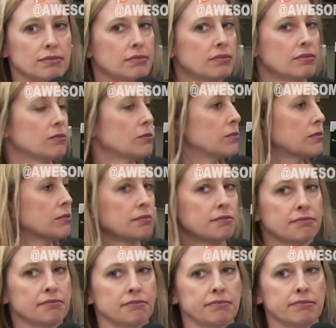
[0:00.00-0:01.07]

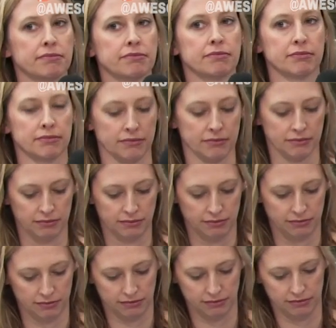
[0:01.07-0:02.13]

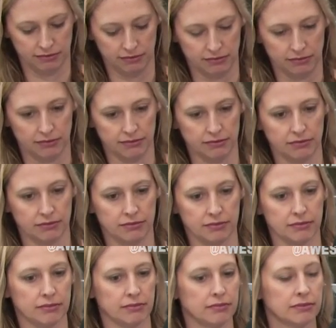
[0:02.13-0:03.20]

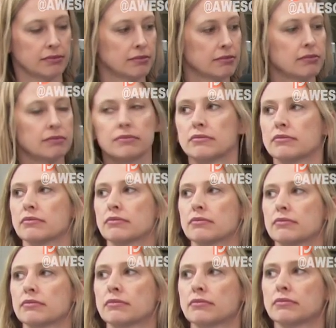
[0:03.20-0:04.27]

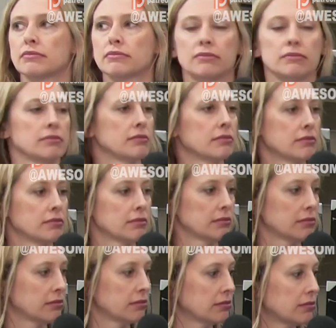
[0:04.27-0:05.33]

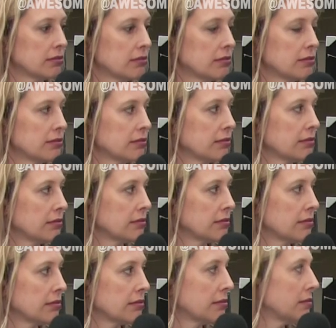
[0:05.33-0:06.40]

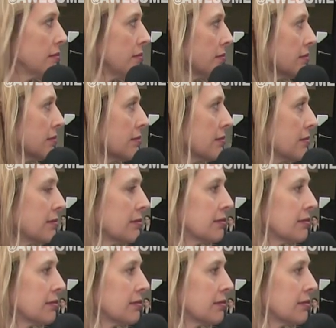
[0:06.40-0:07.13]
This person isn't speaking.